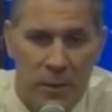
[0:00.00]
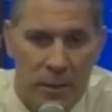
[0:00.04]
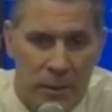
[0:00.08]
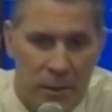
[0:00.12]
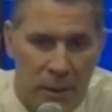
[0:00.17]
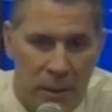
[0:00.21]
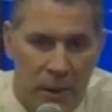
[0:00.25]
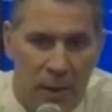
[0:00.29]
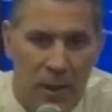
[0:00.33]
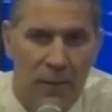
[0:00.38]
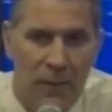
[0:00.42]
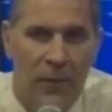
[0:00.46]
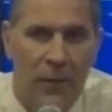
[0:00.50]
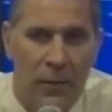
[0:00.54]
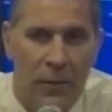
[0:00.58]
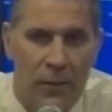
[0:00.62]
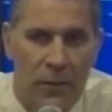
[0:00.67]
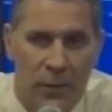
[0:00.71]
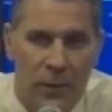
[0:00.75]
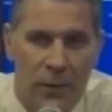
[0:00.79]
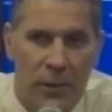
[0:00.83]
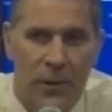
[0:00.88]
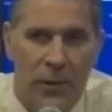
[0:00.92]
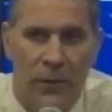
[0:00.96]
the
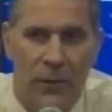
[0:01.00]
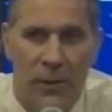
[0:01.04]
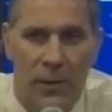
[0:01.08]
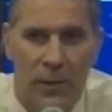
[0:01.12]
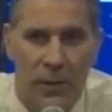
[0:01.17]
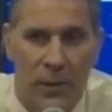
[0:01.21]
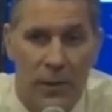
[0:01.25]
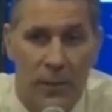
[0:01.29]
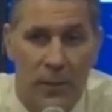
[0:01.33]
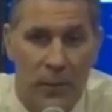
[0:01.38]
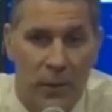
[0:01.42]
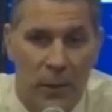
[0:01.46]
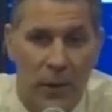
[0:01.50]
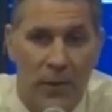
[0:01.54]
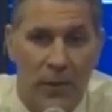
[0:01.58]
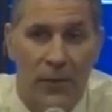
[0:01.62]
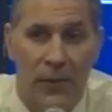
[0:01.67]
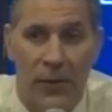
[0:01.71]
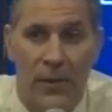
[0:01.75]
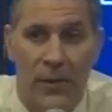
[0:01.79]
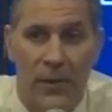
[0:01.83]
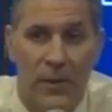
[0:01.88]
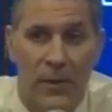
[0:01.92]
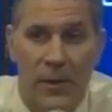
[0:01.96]
evolution of our team. You got to
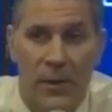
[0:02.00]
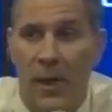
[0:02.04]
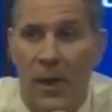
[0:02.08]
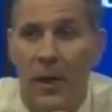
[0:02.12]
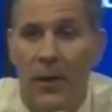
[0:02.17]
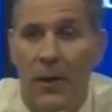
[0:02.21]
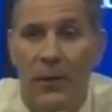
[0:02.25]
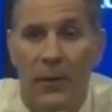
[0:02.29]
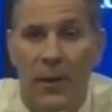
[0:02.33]
fix it now.